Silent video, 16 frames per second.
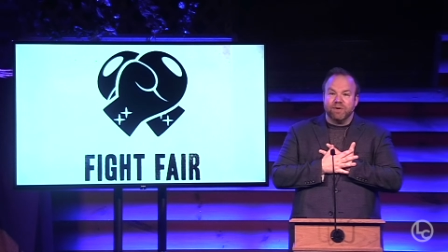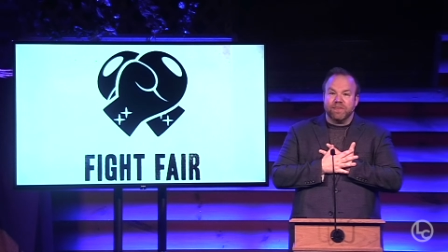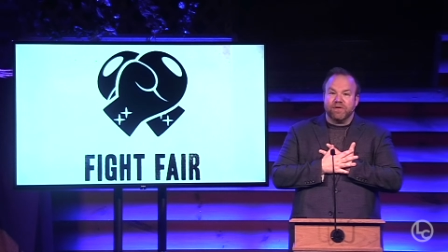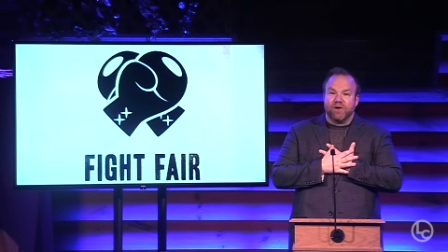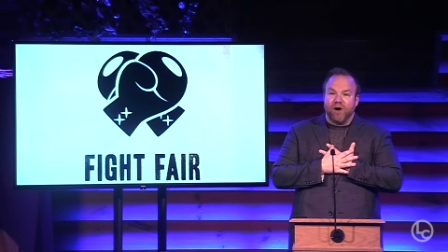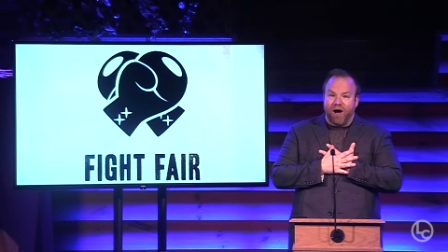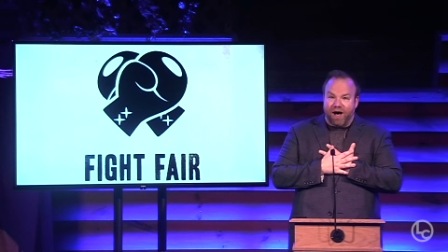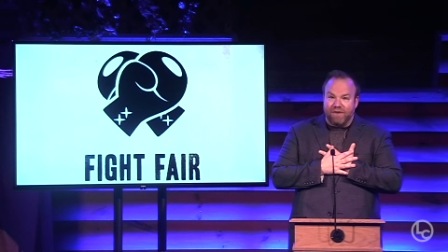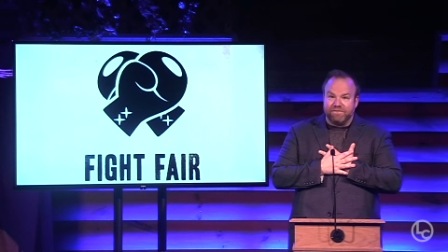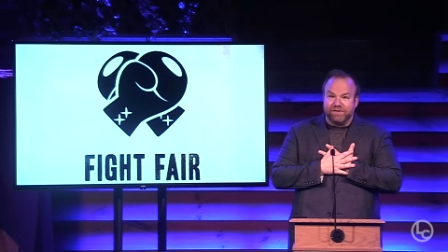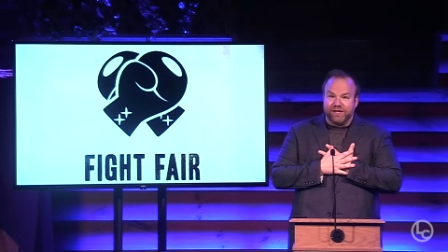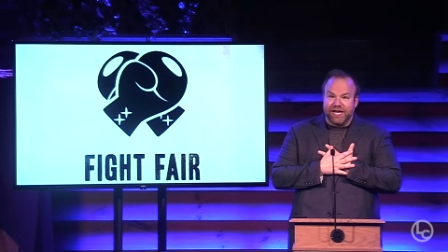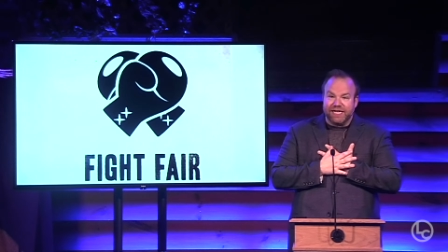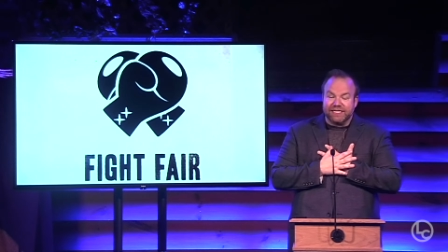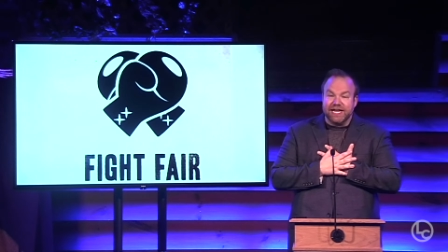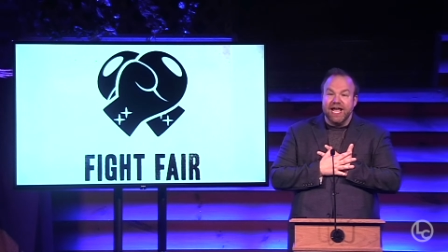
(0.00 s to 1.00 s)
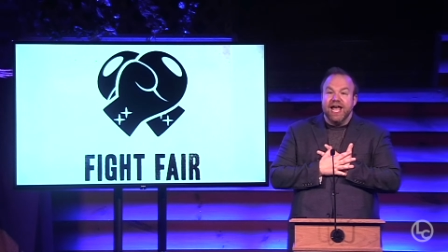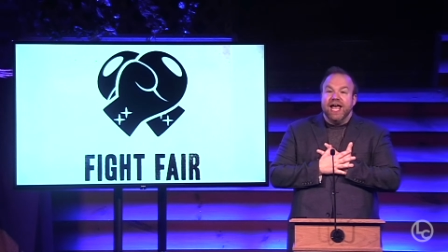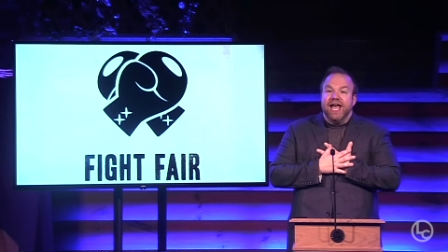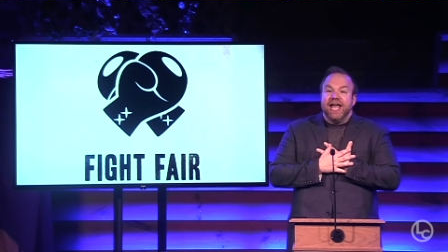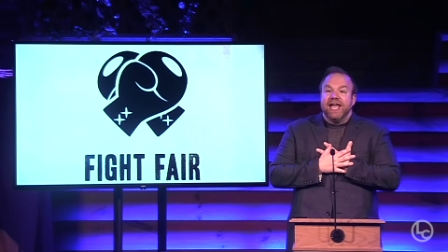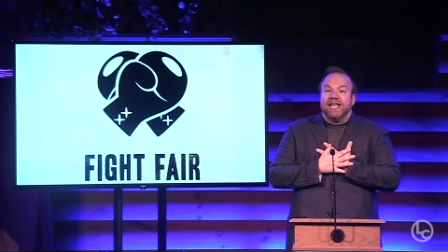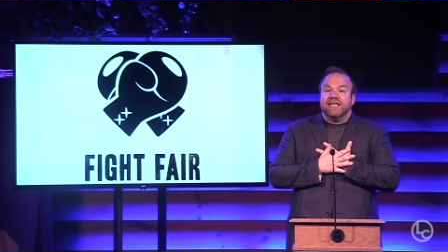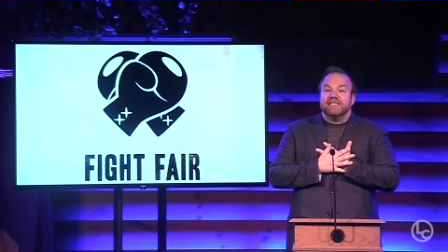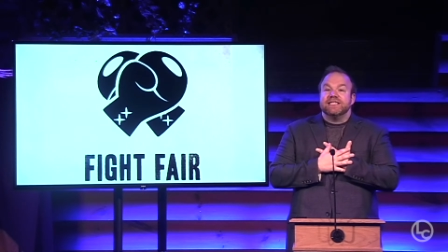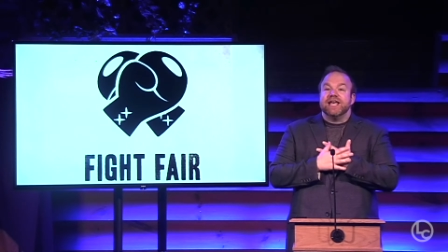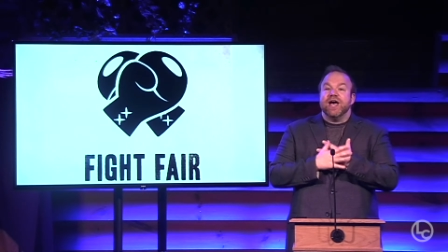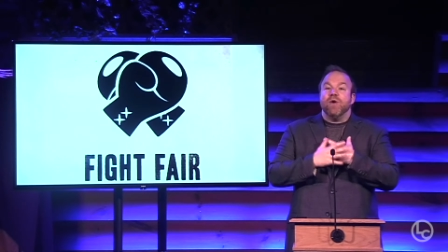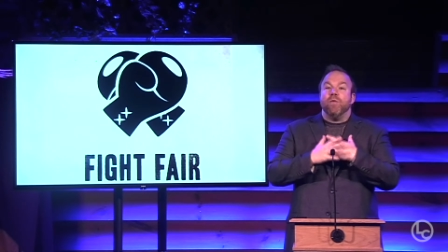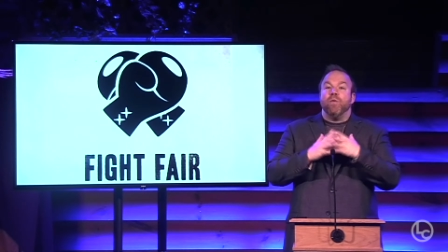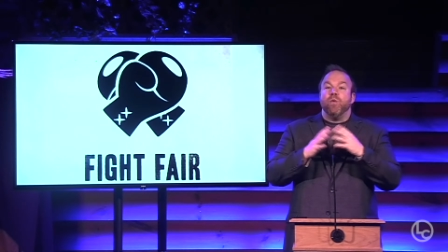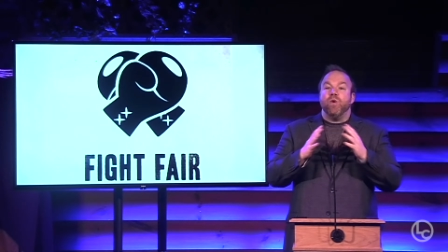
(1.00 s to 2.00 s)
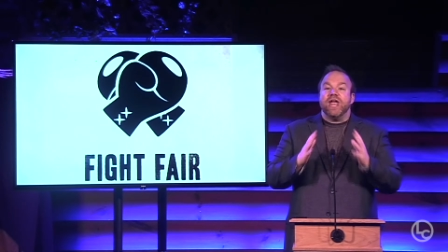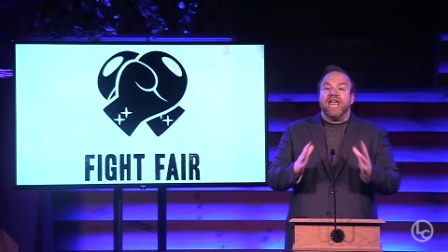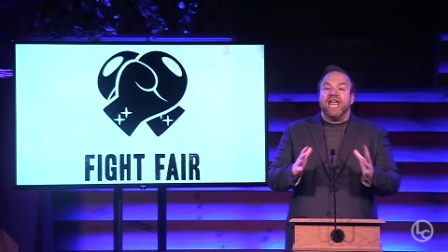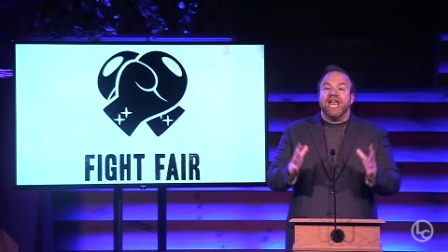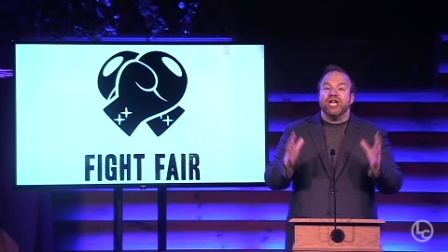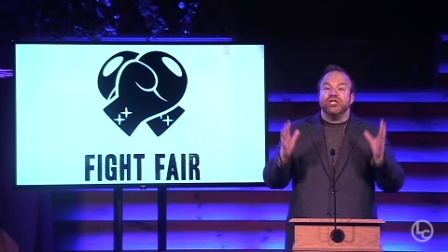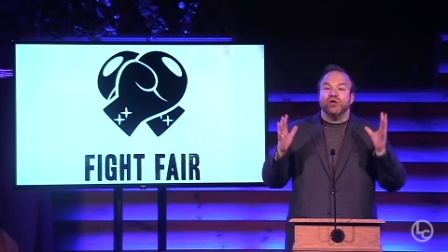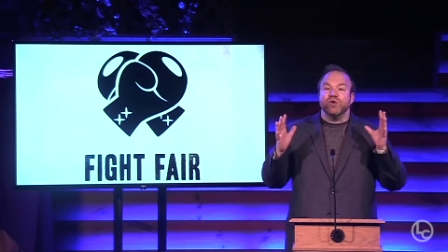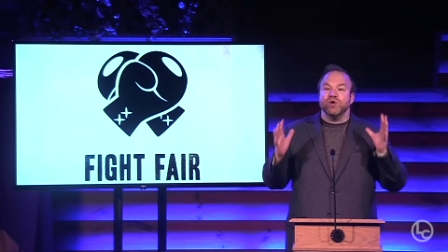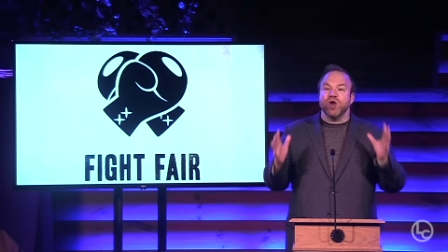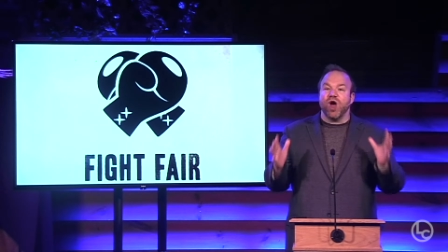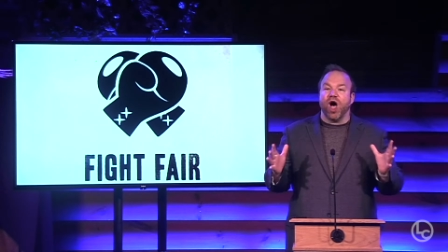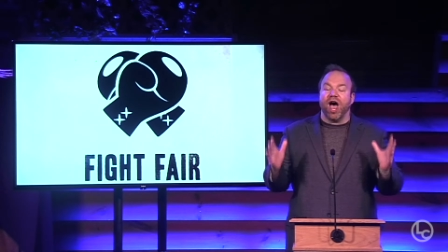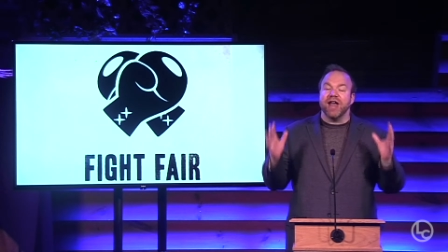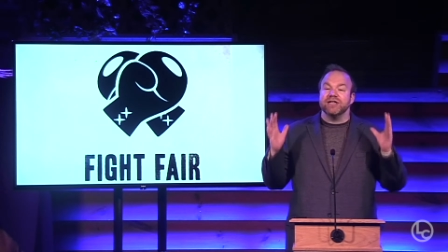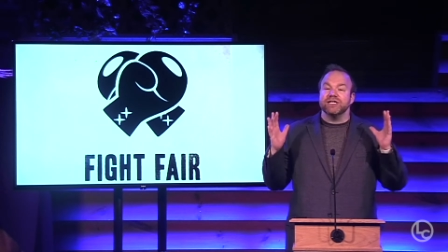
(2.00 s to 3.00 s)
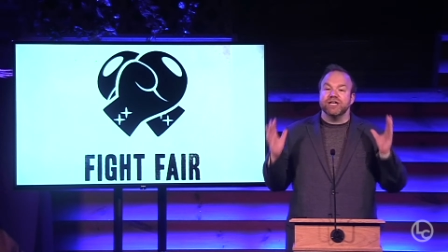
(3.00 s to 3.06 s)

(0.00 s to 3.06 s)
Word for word: with conflict is that we do not